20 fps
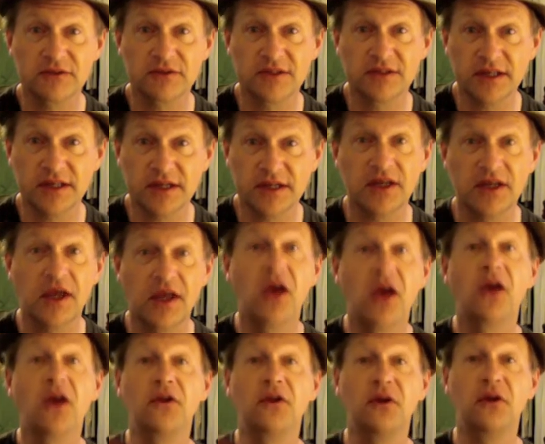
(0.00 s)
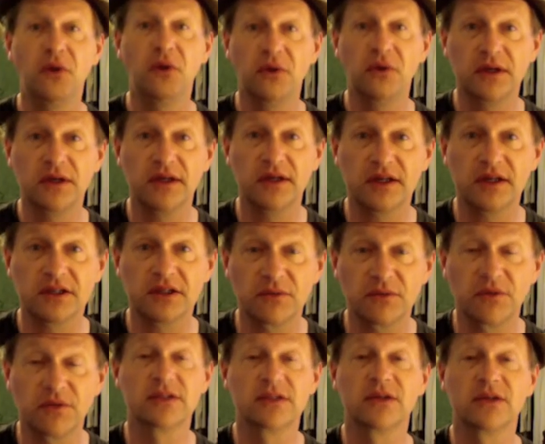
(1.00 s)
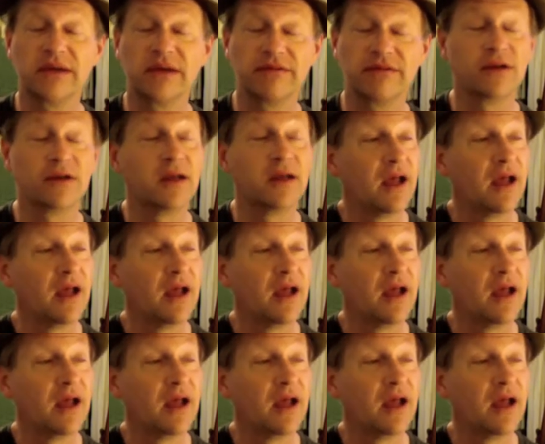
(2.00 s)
City. No connection whatsoever.